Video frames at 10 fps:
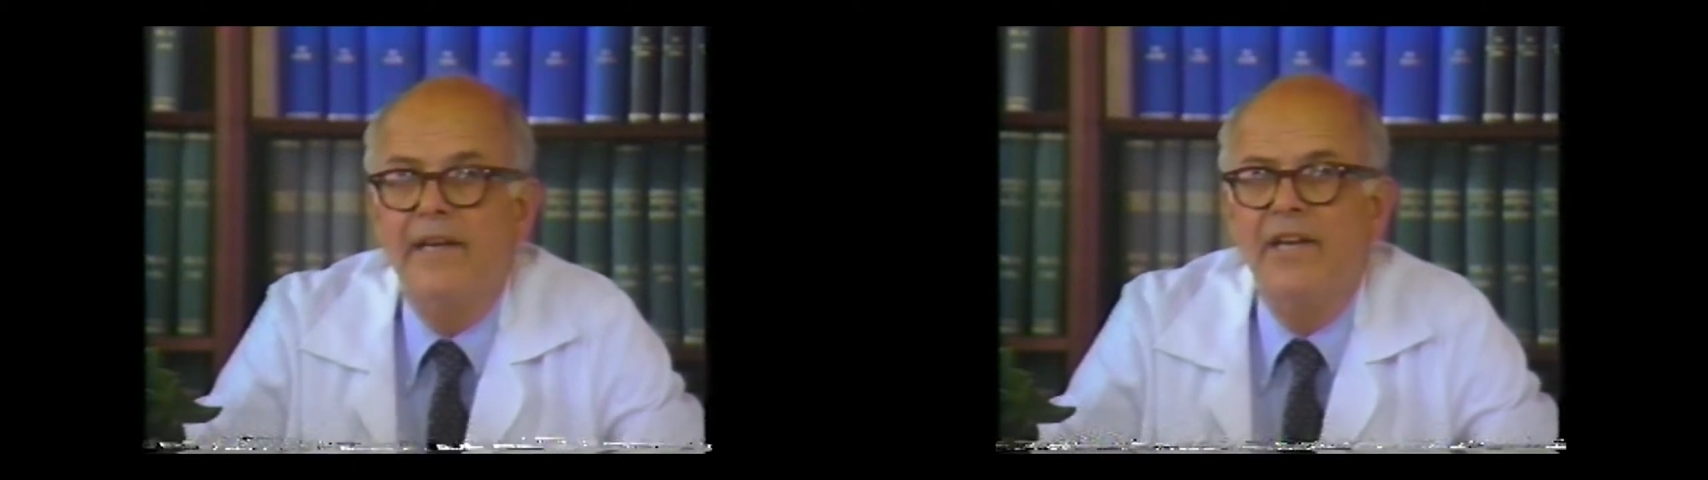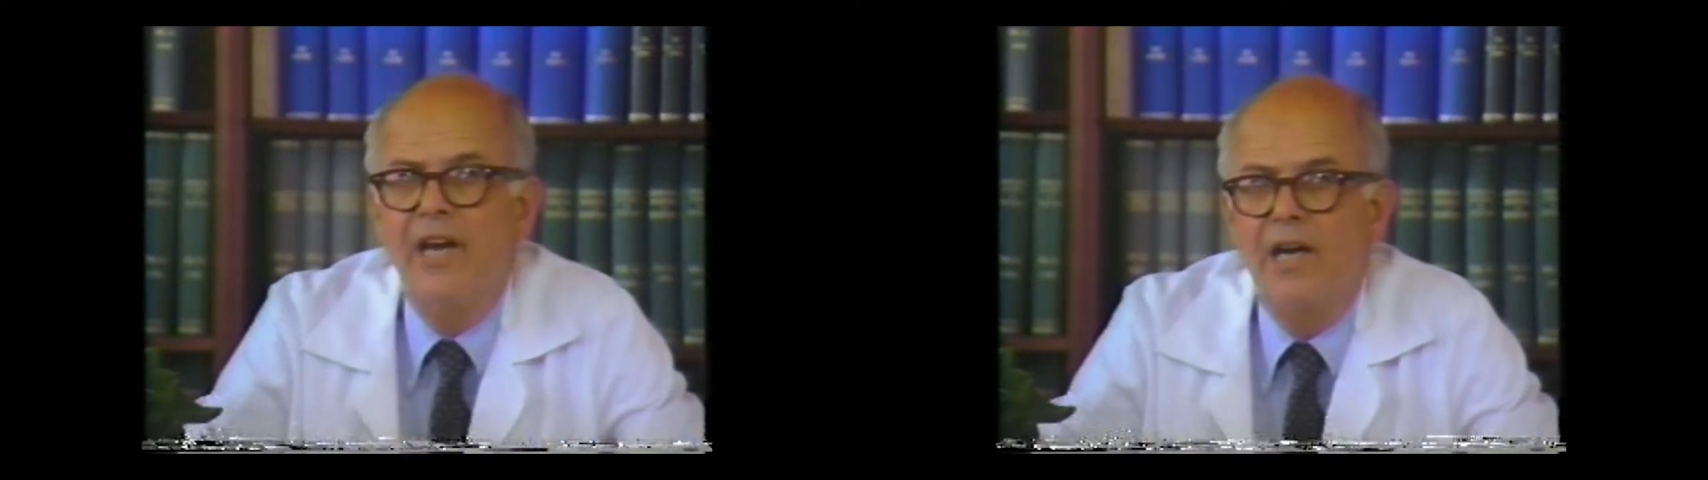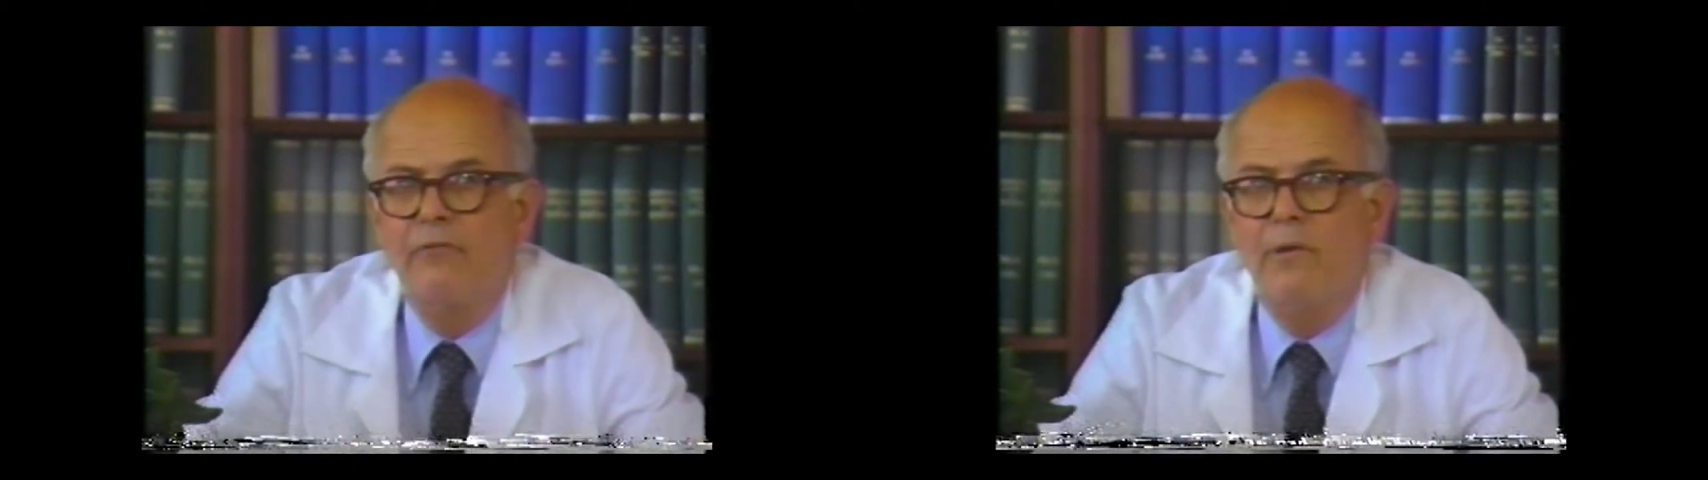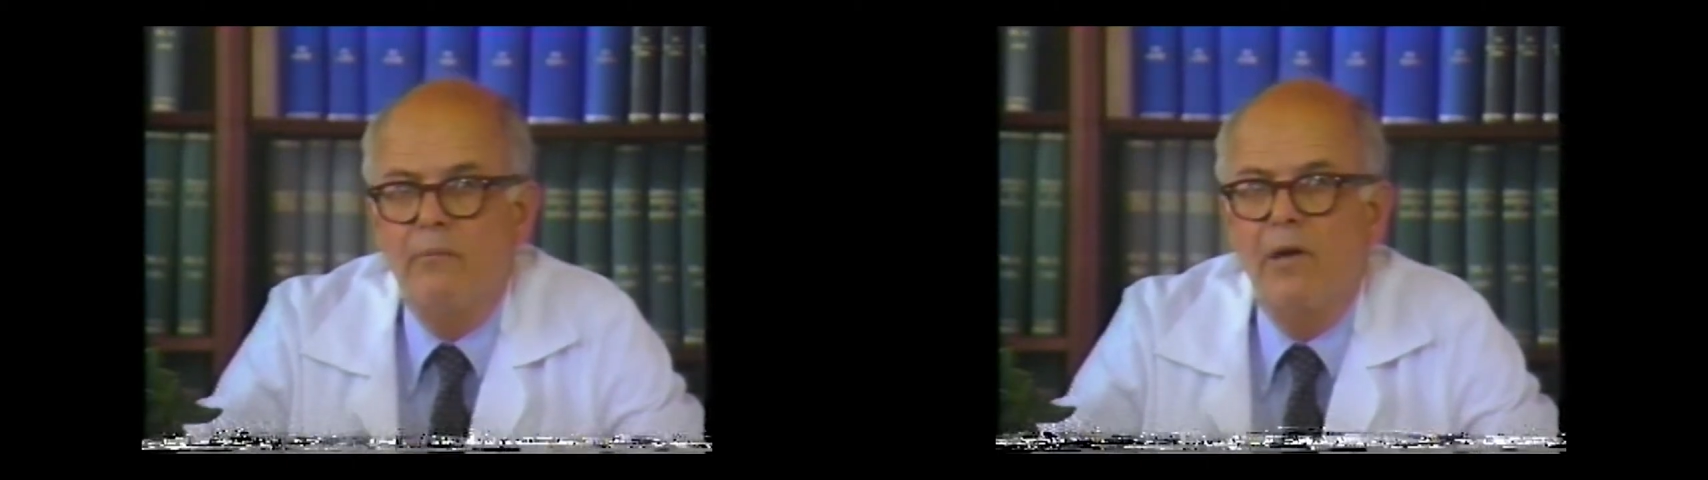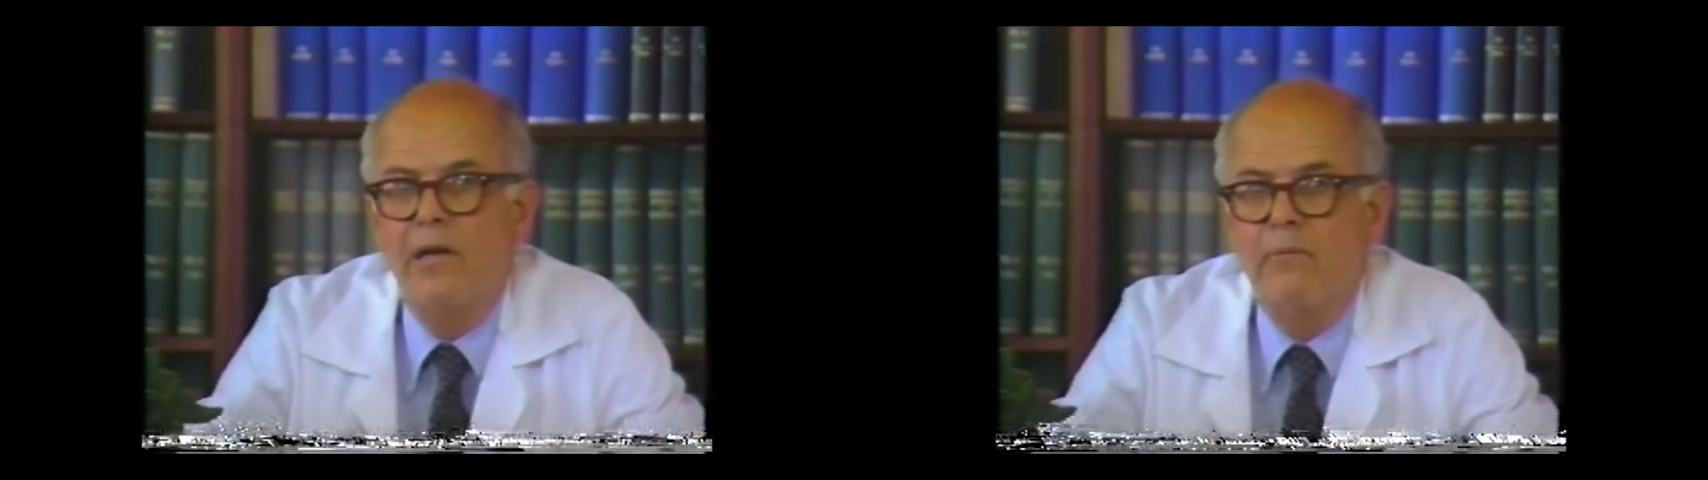not
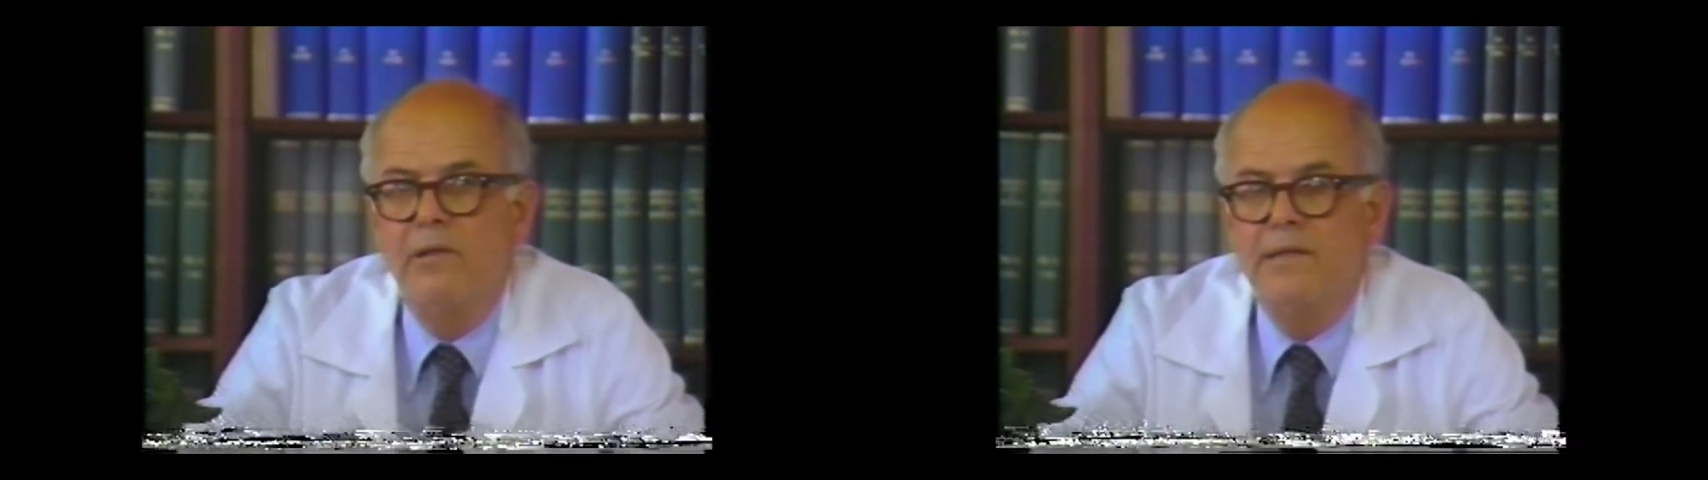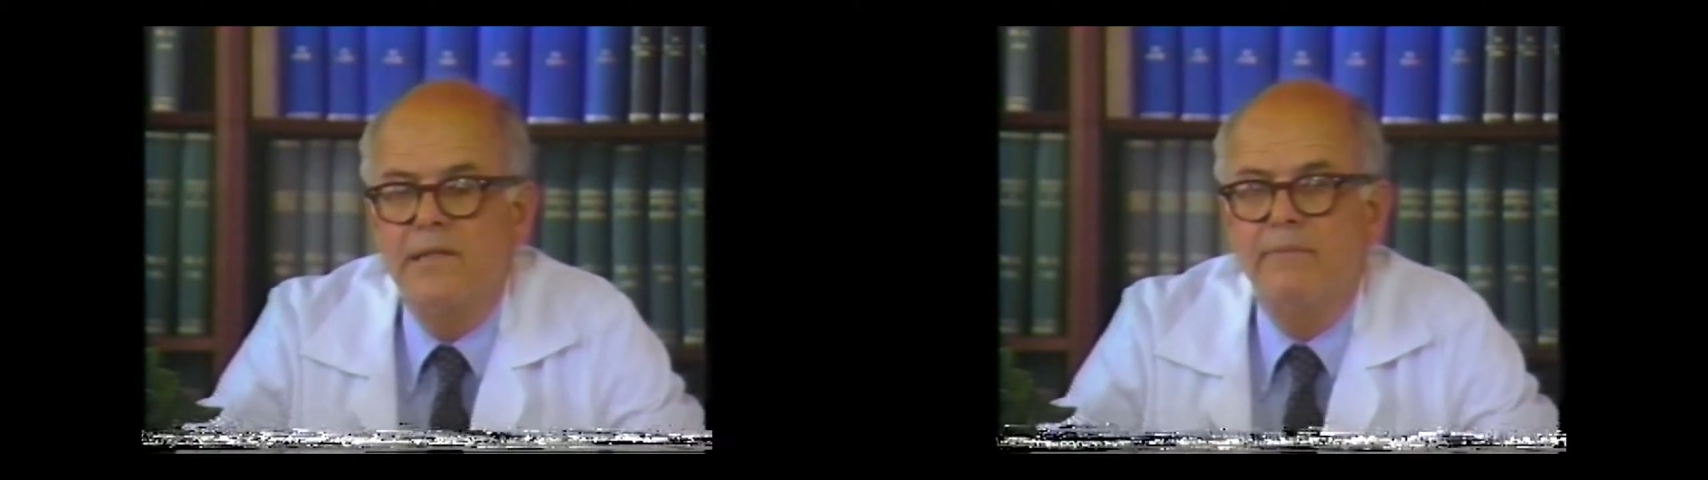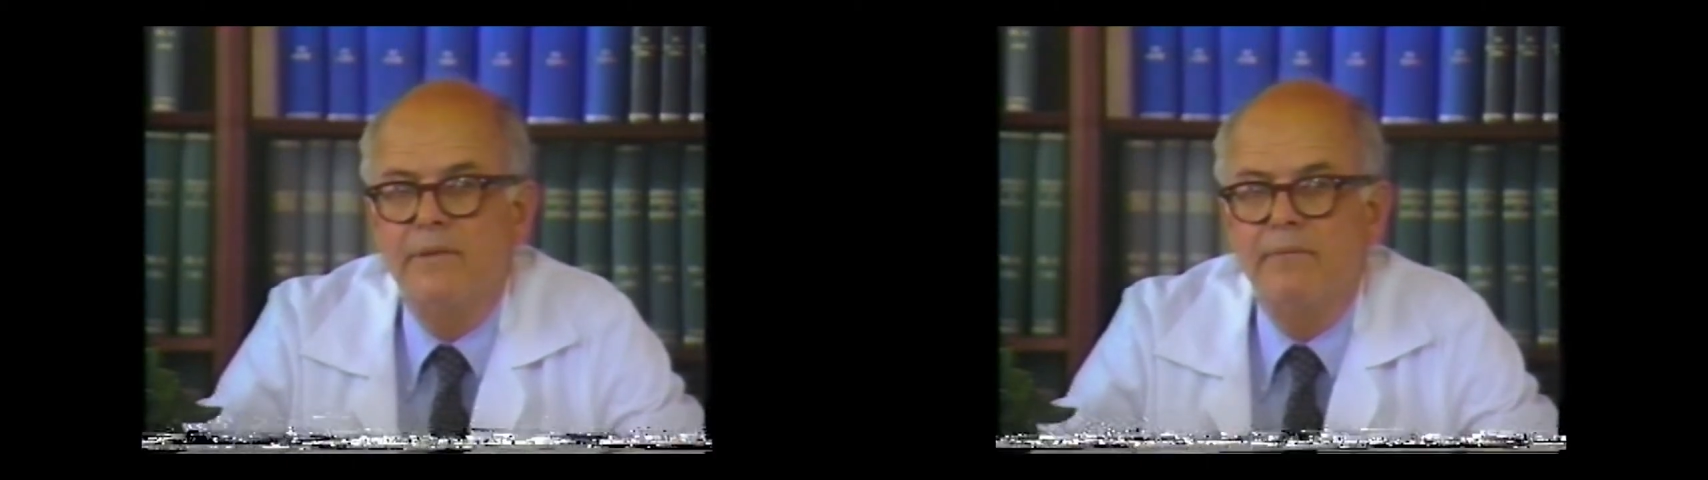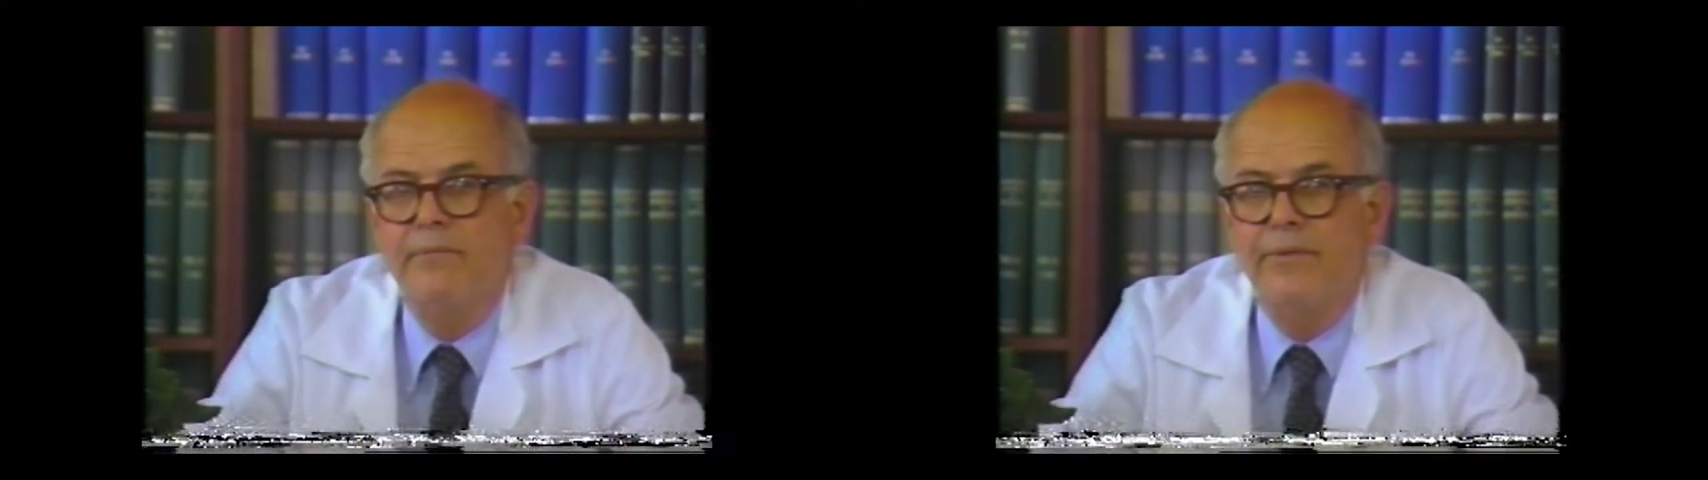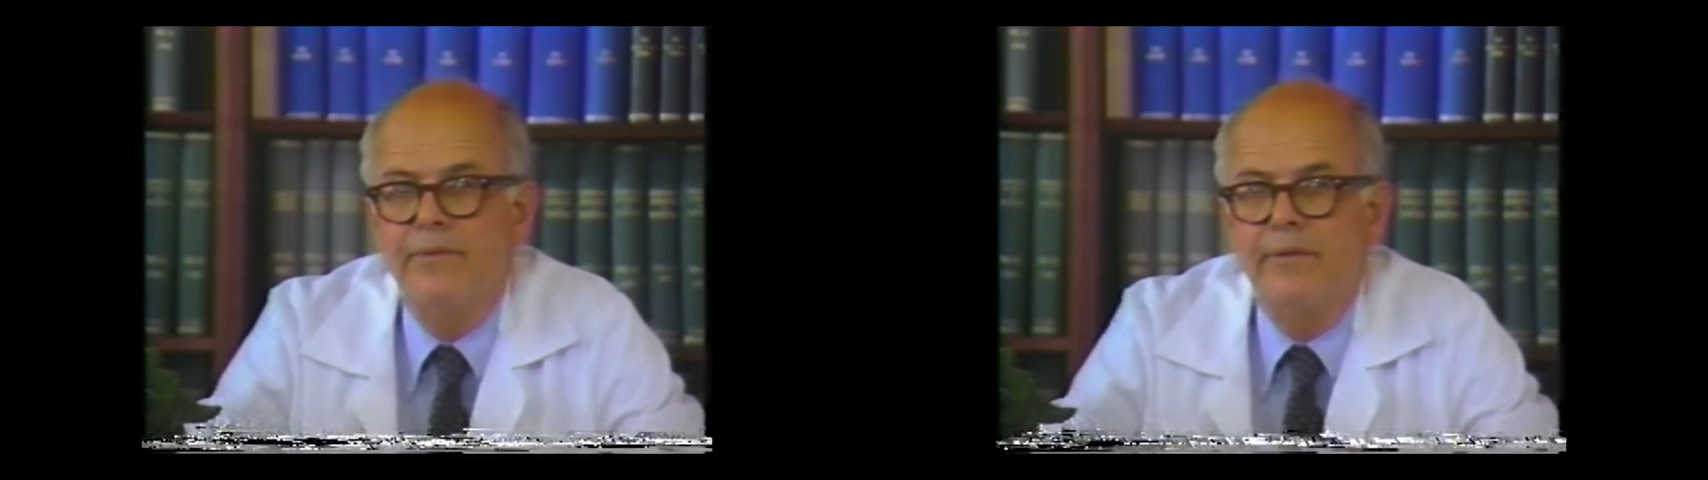remarkable
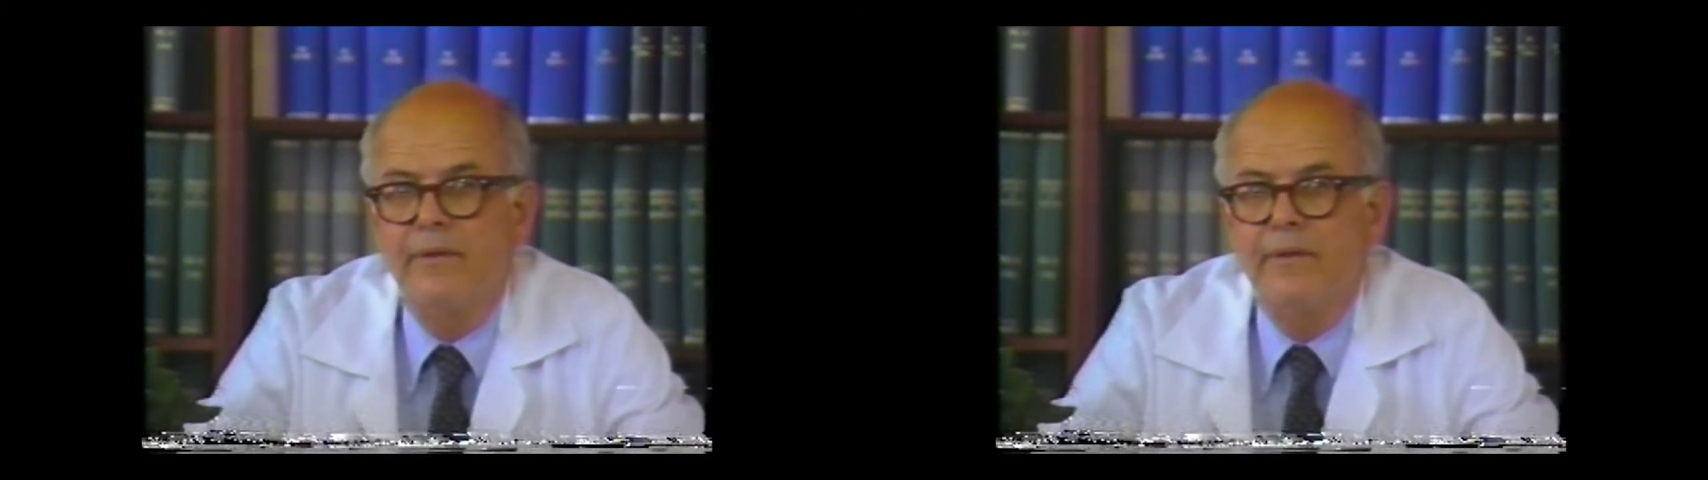symptoms.